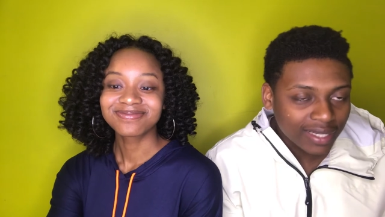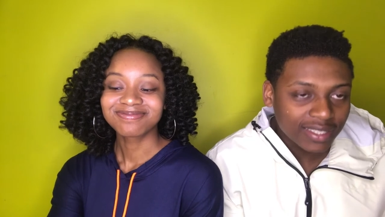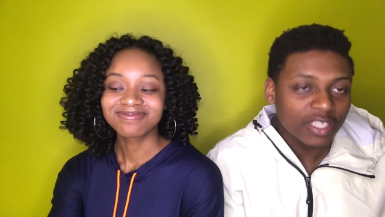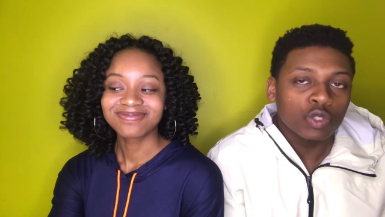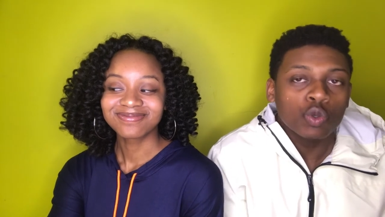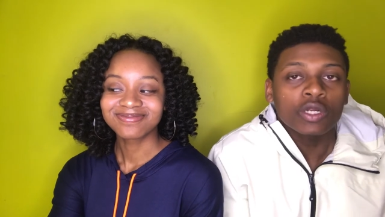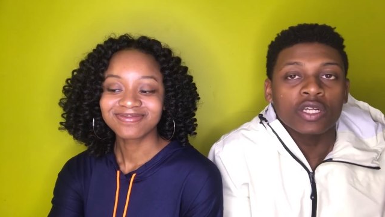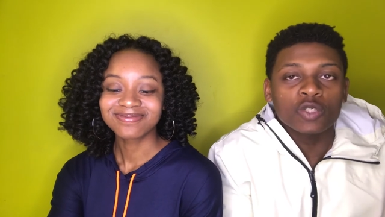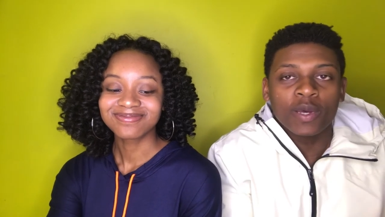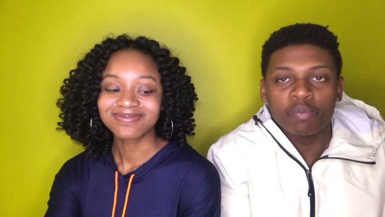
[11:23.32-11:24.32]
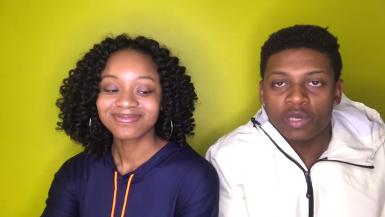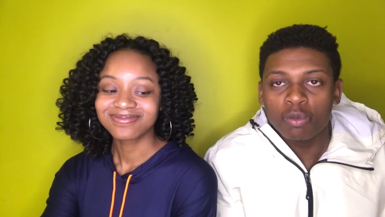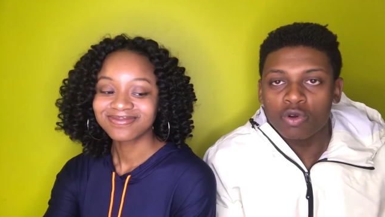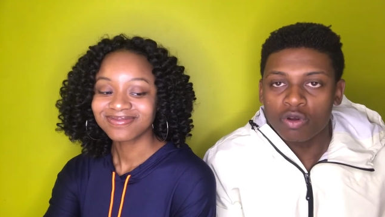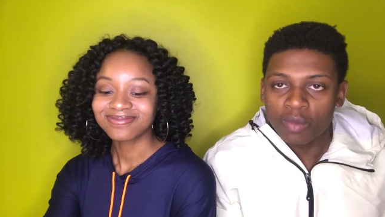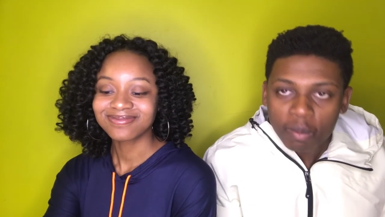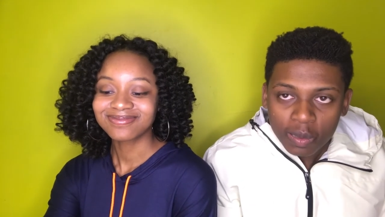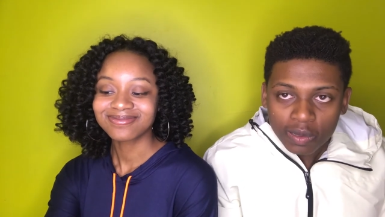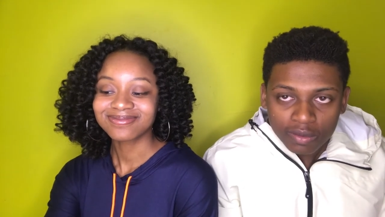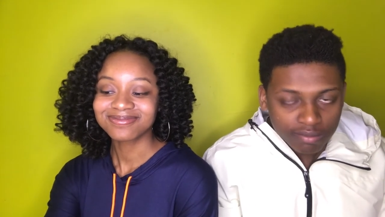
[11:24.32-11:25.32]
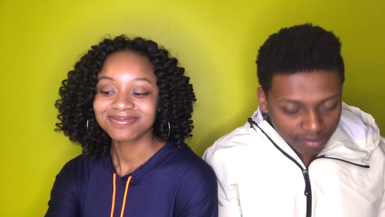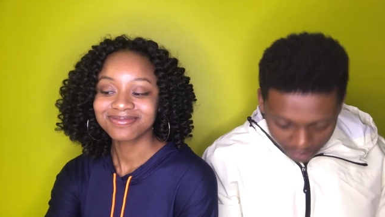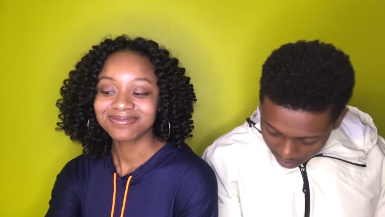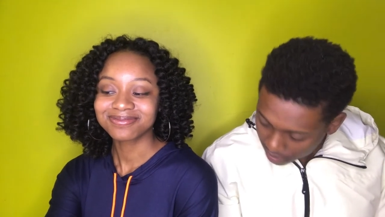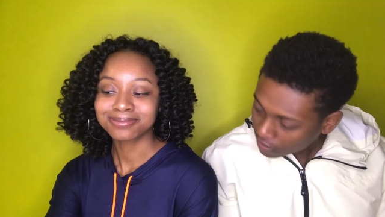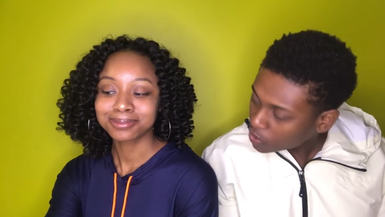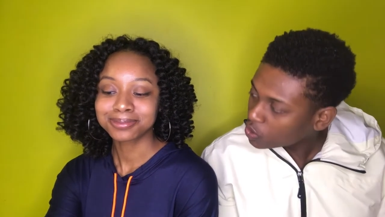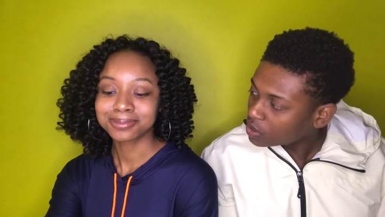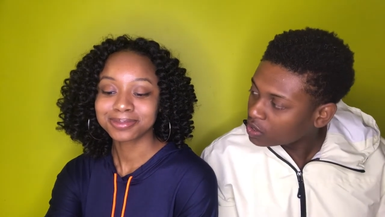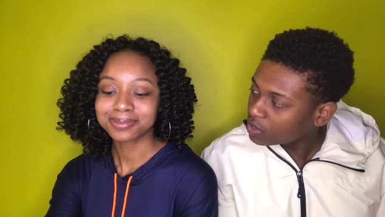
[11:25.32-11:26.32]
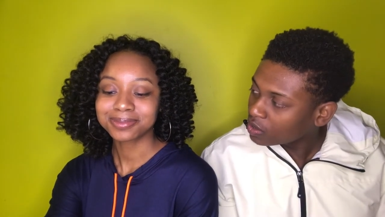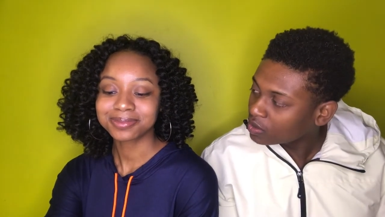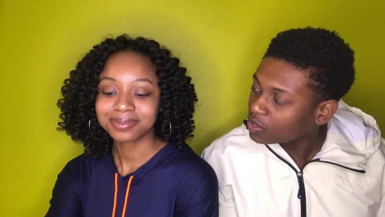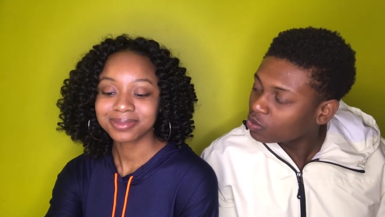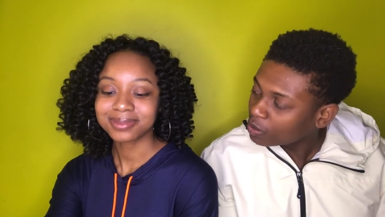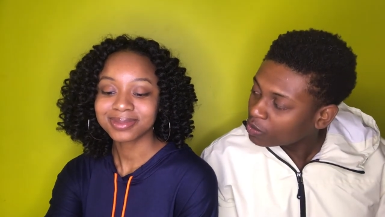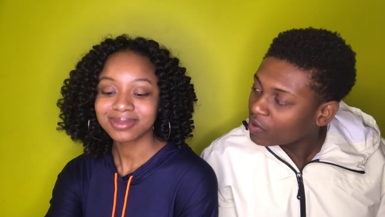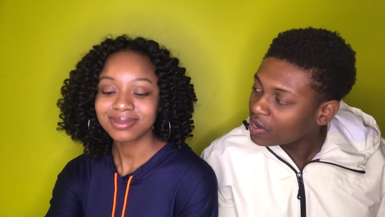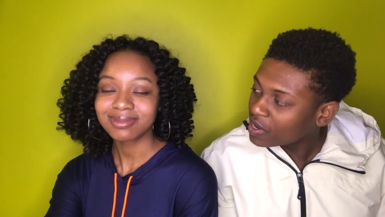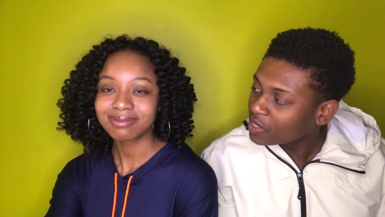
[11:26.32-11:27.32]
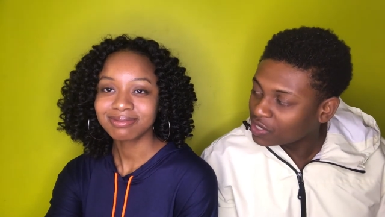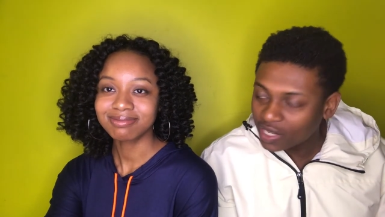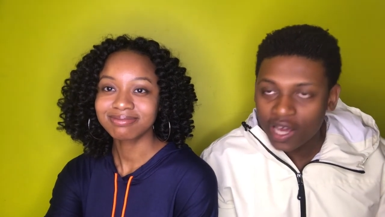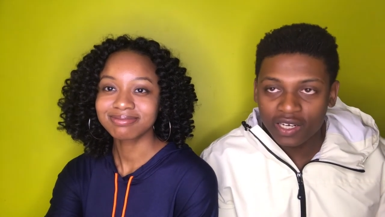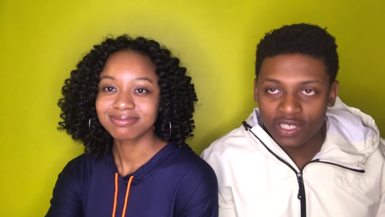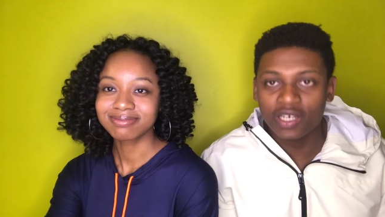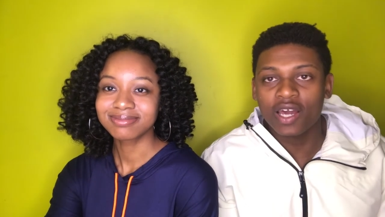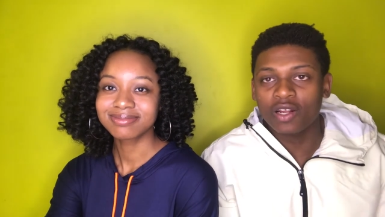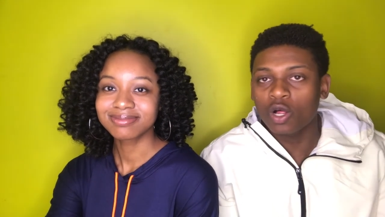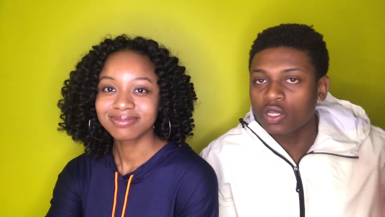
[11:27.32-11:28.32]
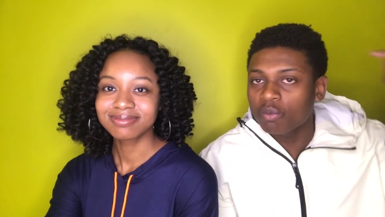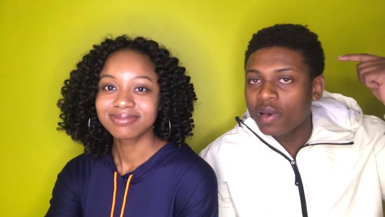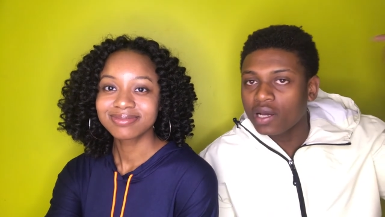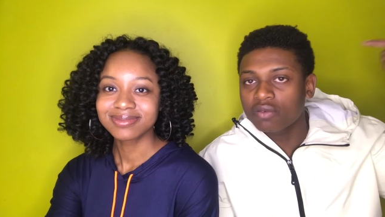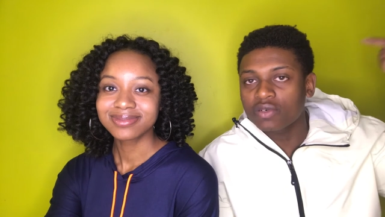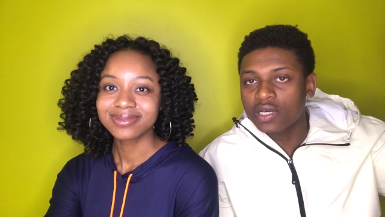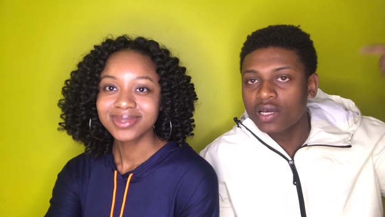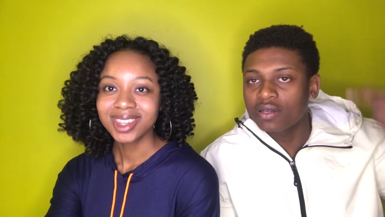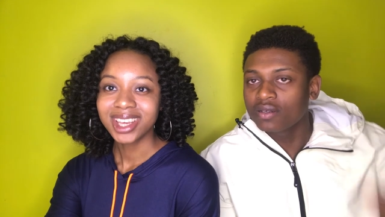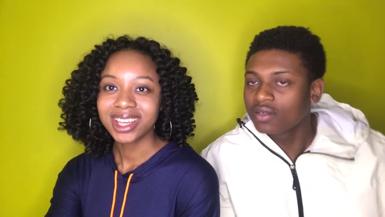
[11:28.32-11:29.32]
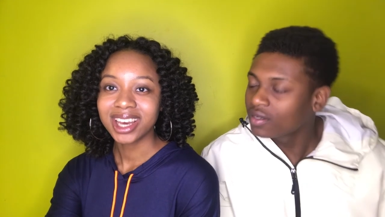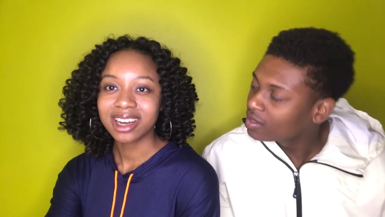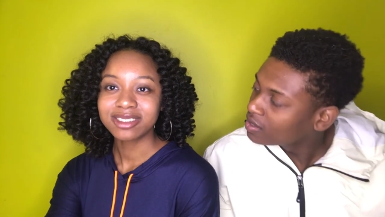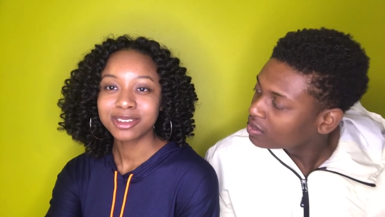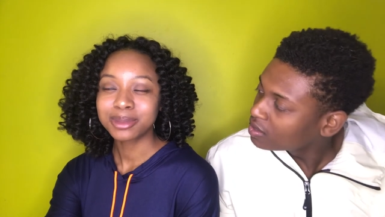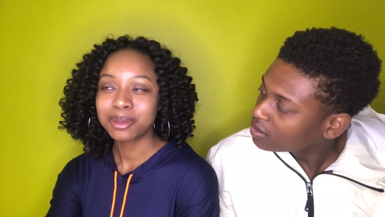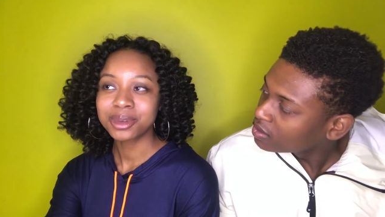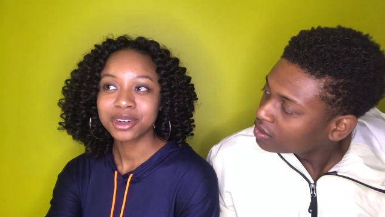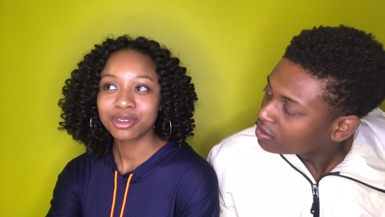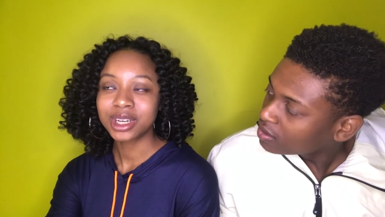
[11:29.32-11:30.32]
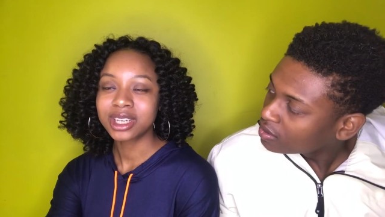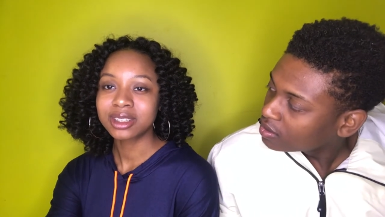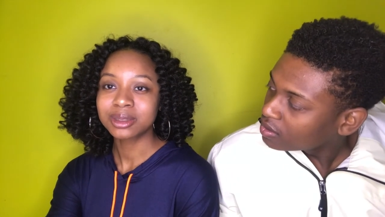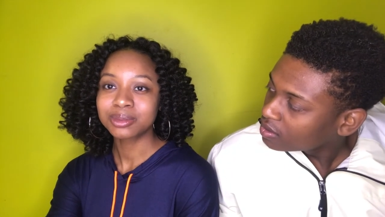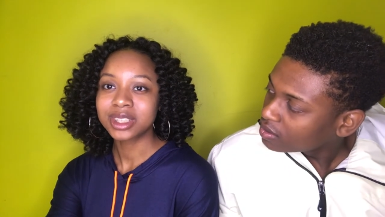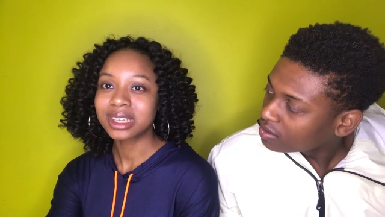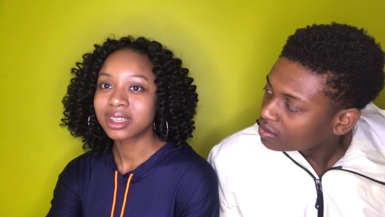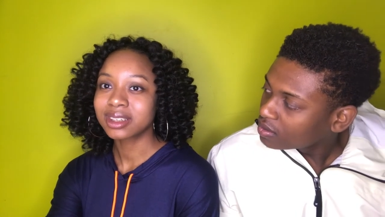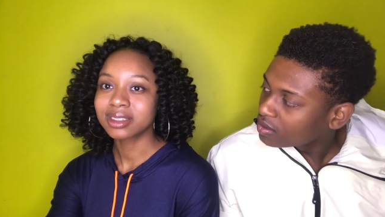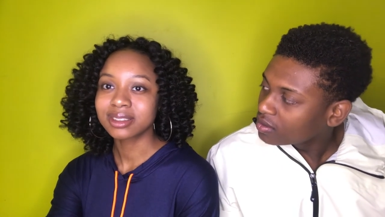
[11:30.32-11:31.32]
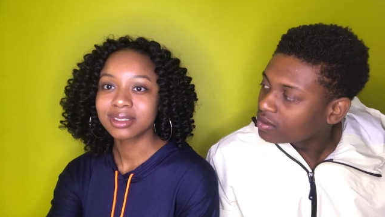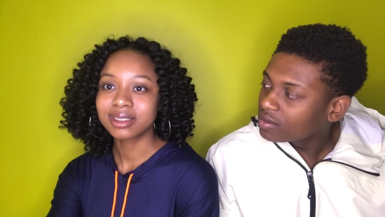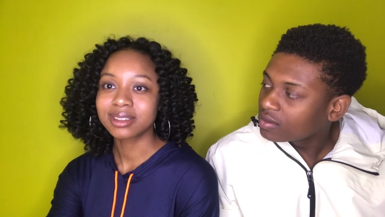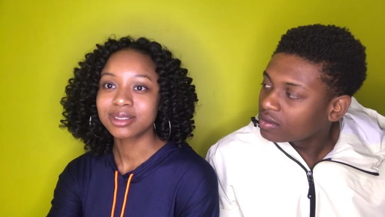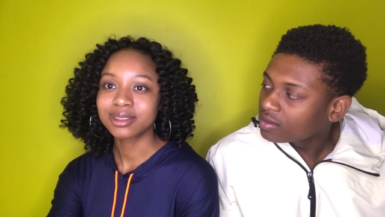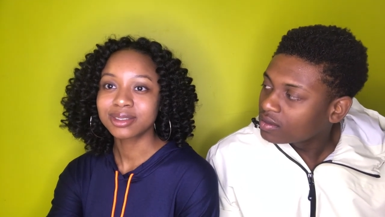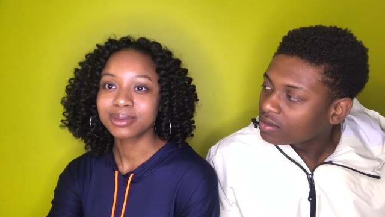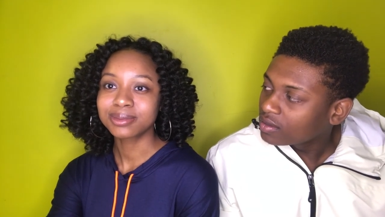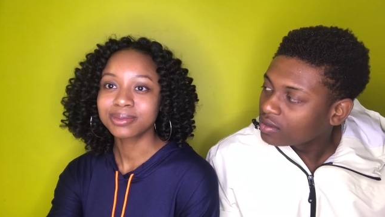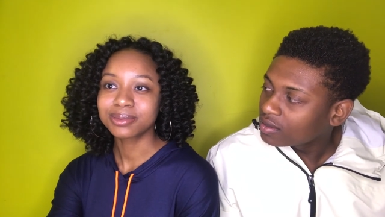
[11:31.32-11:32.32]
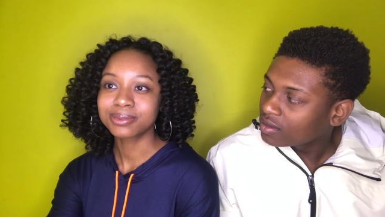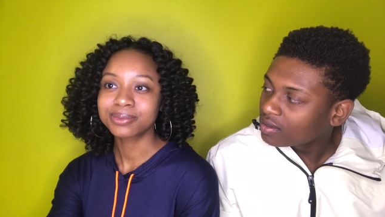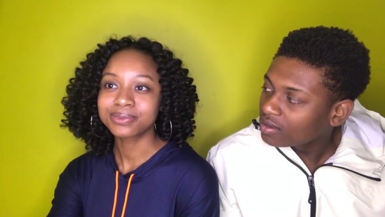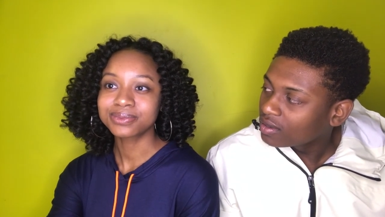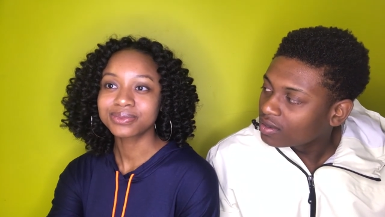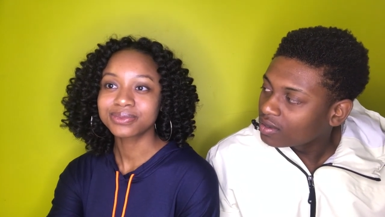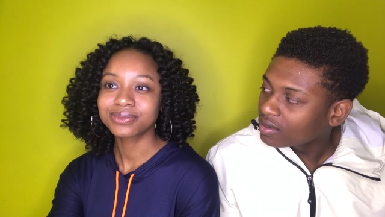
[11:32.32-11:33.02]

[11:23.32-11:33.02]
Speaker 1: things that you wouldn't expect people to remember. This this young this woman right here, she got it. She got it all in the back of her head.
Speaker 2: Yeah, I remember random things. Hmm.